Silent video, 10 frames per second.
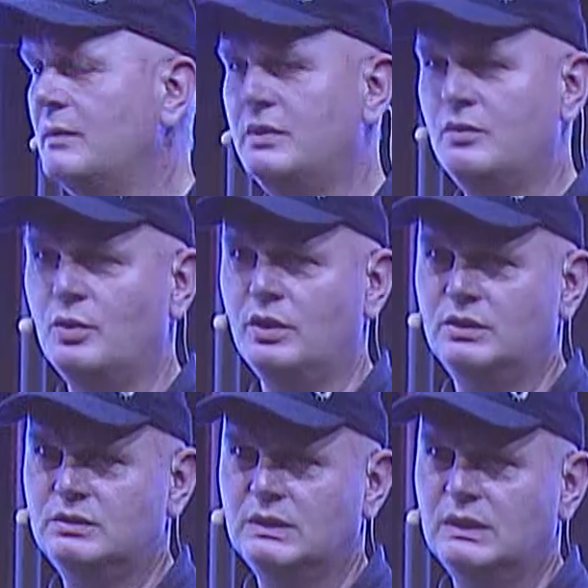world,
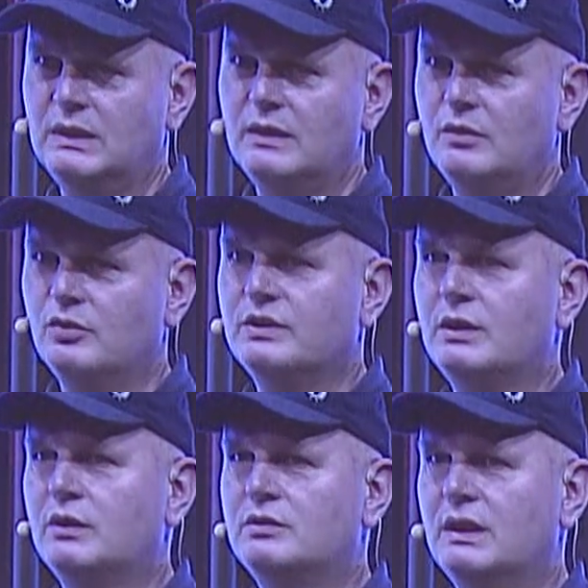those are our
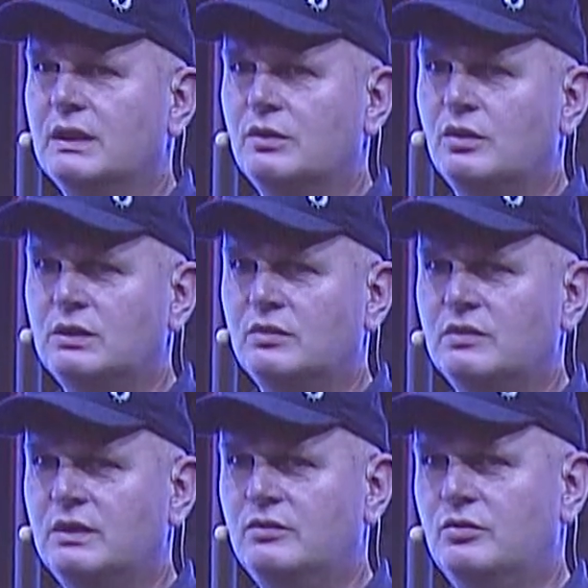target audience. And
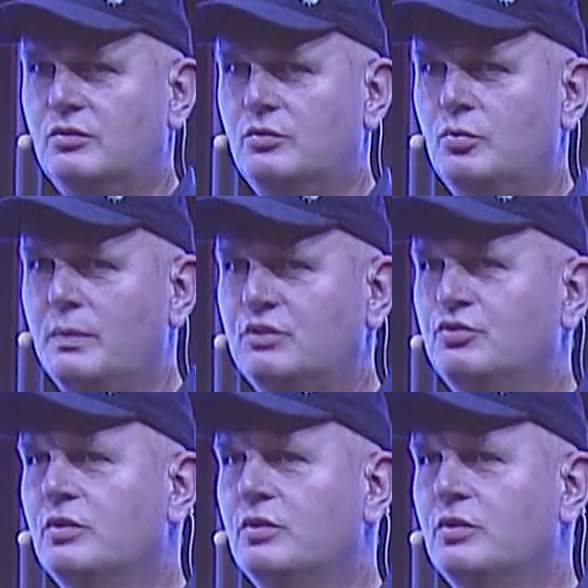to make sure that